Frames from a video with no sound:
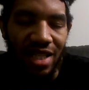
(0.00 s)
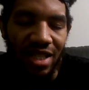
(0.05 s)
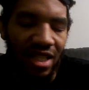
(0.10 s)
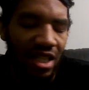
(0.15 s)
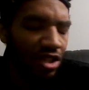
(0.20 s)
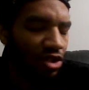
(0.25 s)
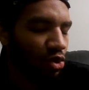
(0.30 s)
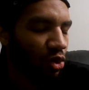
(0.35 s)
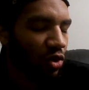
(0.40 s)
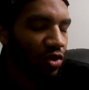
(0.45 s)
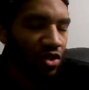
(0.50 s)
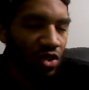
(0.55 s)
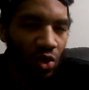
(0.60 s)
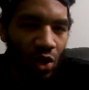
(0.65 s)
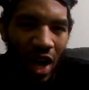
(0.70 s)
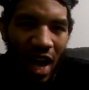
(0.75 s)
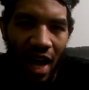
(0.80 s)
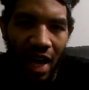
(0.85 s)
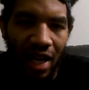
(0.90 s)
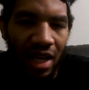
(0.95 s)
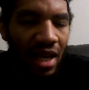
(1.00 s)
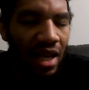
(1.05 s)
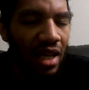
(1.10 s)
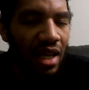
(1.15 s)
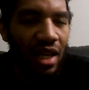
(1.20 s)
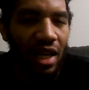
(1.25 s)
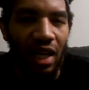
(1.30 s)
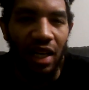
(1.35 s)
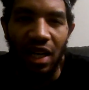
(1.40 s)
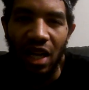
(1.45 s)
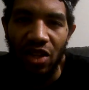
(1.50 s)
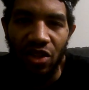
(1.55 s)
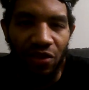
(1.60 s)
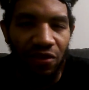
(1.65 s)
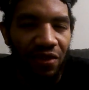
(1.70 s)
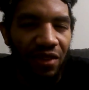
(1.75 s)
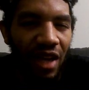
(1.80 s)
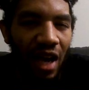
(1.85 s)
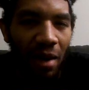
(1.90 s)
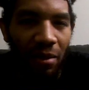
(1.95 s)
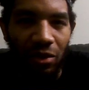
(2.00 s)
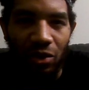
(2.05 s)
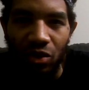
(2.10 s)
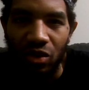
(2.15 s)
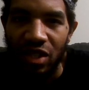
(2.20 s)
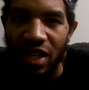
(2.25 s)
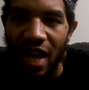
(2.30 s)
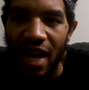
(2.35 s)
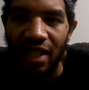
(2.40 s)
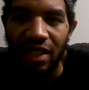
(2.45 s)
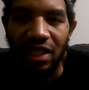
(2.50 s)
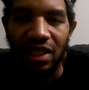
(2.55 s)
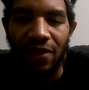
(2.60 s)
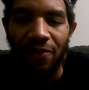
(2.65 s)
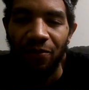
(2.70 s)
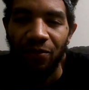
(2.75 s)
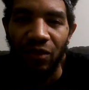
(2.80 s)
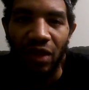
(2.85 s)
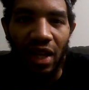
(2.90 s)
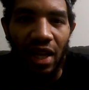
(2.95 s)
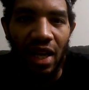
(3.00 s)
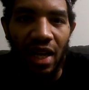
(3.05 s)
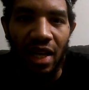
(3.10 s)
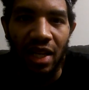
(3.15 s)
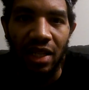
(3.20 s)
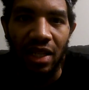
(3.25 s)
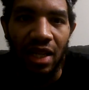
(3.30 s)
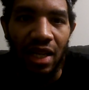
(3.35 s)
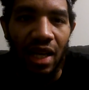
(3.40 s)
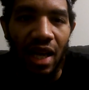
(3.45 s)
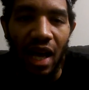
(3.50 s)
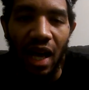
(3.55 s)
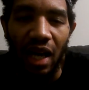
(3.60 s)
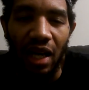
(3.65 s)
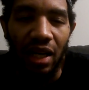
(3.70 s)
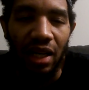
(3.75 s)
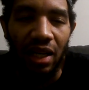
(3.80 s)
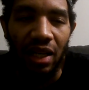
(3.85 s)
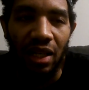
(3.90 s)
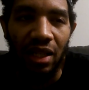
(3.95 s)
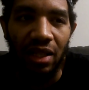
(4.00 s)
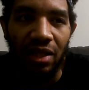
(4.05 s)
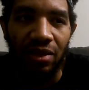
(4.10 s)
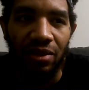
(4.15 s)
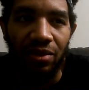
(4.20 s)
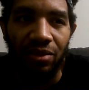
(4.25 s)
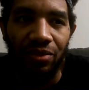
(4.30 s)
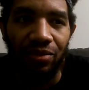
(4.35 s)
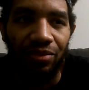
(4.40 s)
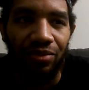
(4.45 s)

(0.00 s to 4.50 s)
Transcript: Isaiah Swerve Scott, another phenomenal talent. And uh,